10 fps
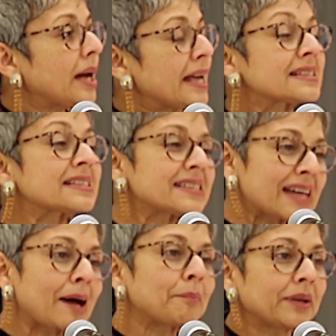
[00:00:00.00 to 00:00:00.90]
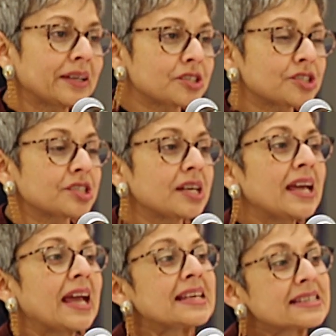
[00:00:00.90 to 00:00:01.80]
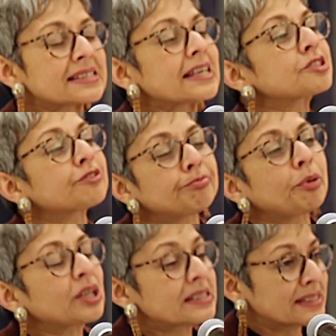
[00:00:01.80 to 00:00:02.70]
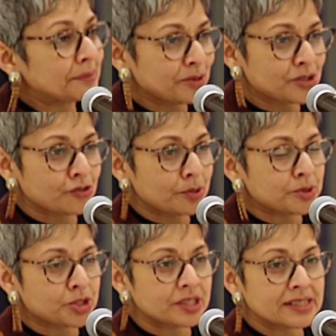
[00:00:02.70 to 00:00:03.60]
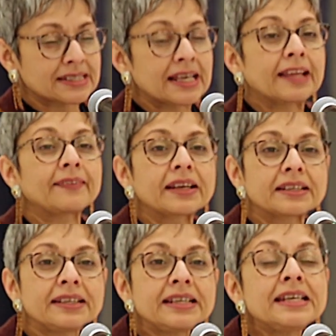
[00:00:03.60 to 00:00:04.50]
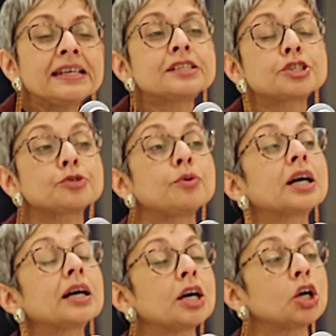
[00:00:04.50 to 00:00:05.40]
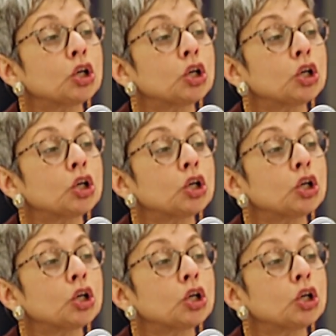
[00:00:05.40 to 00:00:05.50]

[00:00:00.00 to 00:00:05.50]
establish a set of policy prescriptions that lead to a